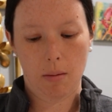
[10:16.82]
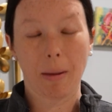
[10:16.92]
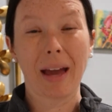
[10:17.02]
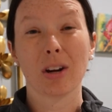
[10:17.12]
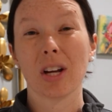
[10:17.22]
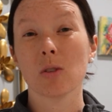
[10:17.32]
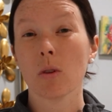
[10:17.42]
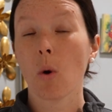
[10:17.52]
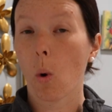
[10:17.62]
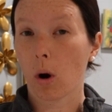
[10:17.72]
Migraines
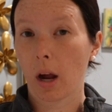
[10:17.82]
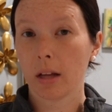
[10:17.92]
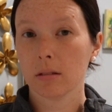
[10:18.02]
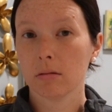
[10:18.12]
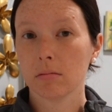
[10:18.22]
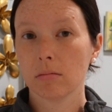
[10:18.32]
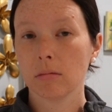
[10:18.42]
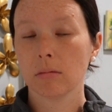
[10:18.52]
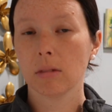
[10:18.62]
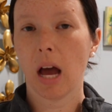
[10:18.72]
with aura.
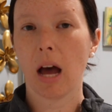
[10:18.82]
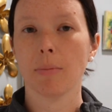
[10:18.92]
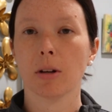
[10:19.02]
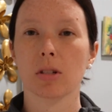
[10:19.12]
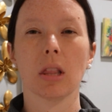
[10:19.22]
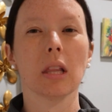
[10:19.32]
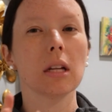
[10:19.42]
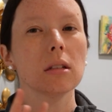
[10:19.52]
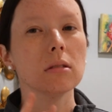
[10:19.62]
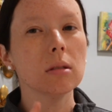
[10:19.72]
There's a
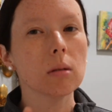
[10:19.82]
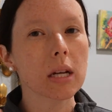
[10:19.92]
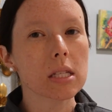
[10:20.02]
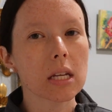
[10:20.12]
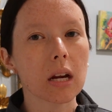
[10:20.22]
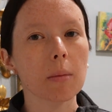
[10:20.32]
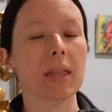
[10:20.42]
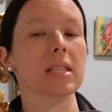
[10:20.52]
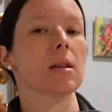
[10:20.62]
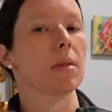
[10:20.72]
little nuance here, but
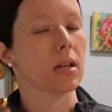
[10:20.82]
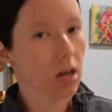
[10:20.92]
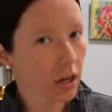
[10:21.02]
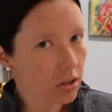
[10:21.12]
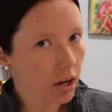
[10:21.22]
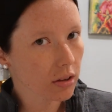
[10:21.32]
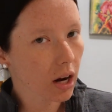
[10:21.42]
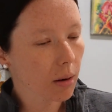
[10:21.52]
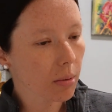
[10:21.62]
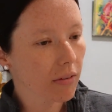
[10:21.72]
that's something to talk to your
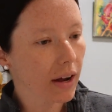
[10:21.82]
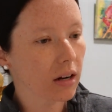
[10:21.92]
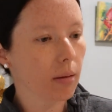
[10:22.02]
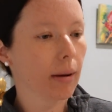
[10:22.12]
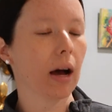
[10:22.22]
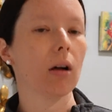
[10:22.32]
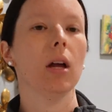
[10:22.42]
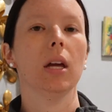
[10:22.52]
healthcare provider about.